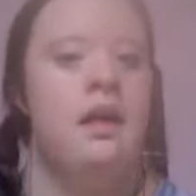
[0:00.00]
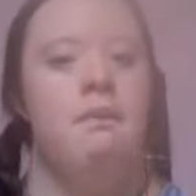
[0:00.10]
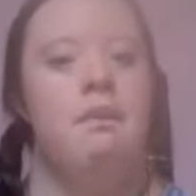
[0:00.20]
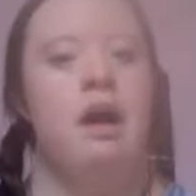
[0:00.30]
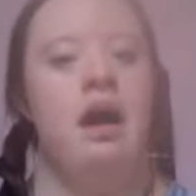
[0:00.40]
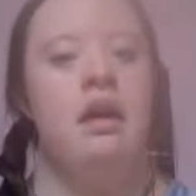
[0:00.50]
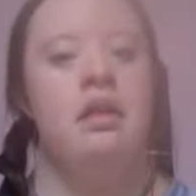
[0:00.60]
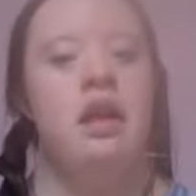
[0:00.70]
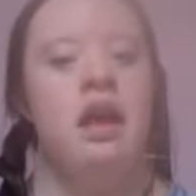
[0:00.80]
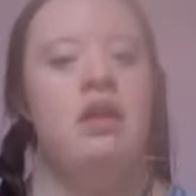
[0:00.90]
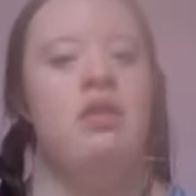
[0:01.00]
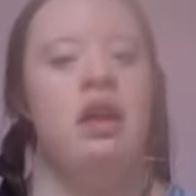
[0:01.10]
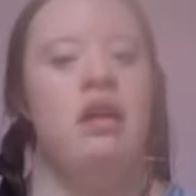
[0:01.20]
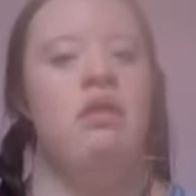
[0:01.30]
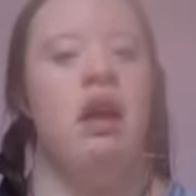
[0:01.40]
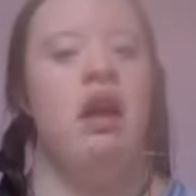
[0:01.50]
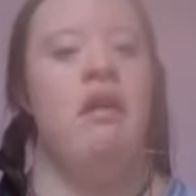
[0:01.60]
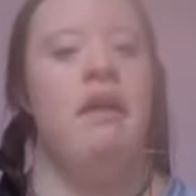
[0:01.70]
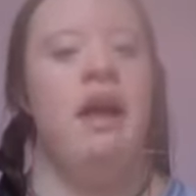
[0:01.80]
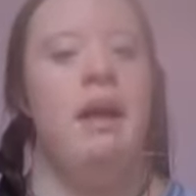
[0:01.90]
But I do
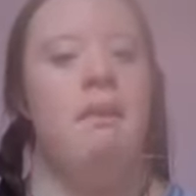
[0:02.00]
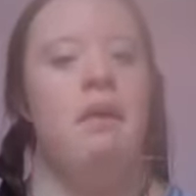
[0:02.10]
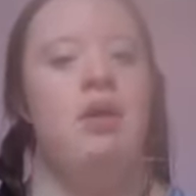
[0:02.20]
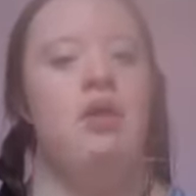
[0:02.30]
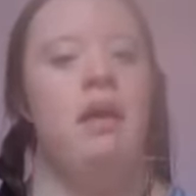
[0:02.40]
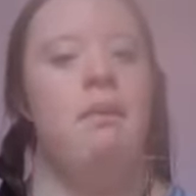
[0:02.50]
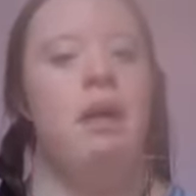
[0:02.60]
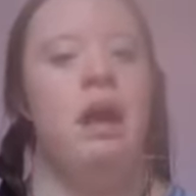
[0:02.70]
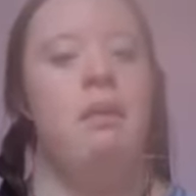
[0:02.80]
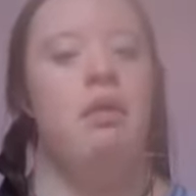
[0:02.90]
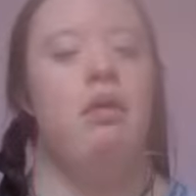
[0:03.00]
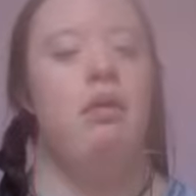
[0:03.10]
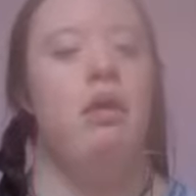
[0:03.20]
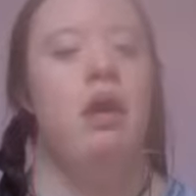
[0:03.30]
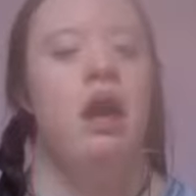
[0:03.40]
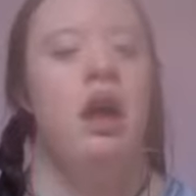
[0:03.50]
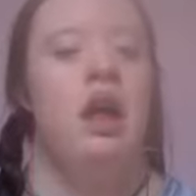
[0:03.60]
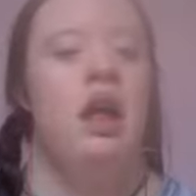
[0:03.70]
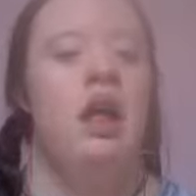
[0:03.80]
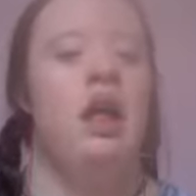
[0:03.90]
know that I do have people
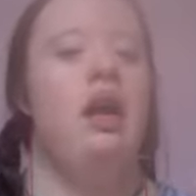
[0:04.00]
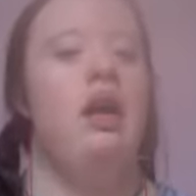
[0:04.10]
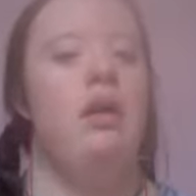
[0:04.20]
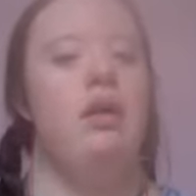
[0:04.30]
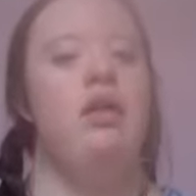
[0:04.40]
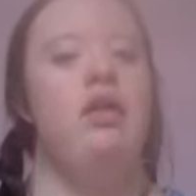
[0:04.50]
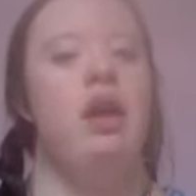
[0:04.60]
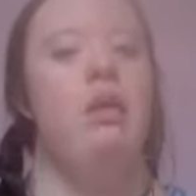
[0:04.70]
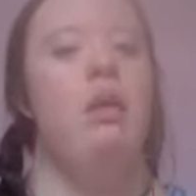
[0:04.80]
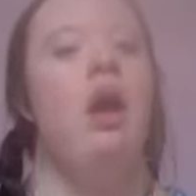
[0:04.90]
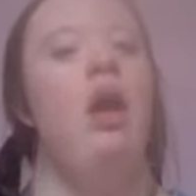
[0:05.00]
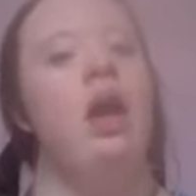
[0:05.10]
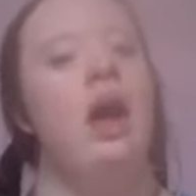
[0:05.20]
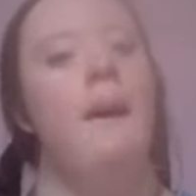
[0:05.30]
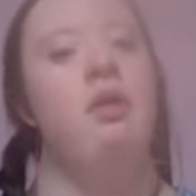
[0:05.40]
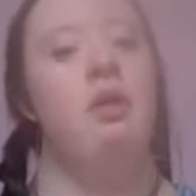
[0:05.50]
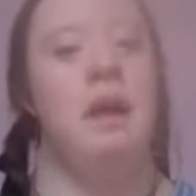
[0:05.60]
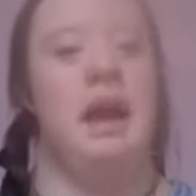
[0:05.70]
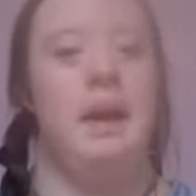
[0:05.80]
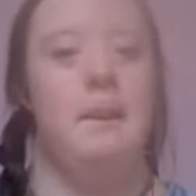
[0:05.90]
in Lourdes who look up to
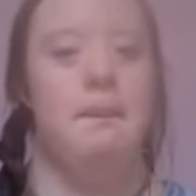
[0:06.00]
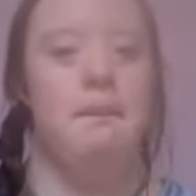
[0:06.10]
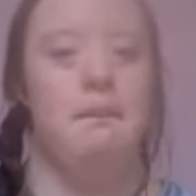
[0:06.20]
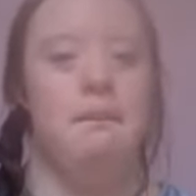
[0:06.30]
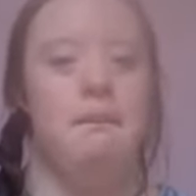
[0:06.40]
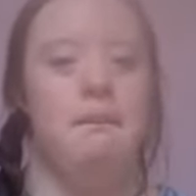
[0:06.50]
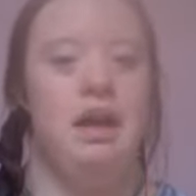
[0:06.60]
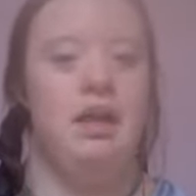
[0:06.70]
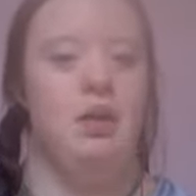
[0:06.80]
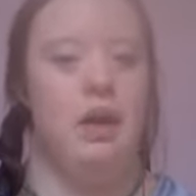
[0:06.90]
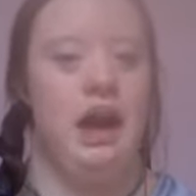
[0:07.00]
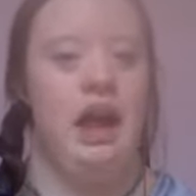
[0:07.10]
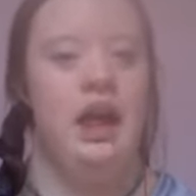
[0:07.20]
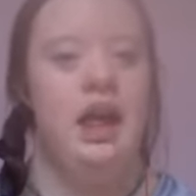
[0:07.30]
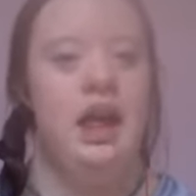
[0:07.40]
me in a way.